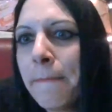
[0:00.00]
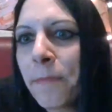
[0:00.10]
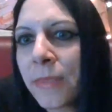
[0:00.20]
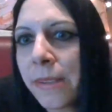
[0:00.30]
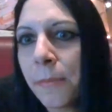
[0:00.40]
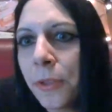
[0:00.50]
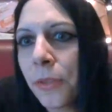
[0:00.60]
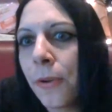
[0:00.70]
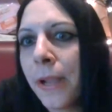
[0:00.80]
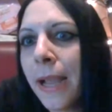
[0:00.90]
Someone
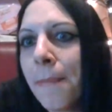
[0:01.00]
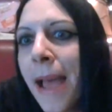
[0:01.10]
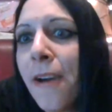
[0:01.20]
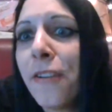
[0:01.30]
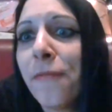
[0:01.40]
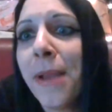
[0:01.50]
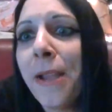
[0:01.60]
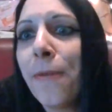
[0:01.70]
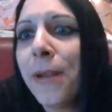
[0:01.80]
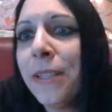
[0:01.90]
throwing up out of my
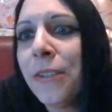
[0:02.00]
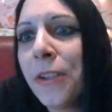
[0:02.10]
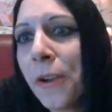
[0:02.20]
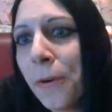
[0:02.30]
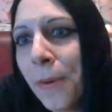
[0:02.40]
window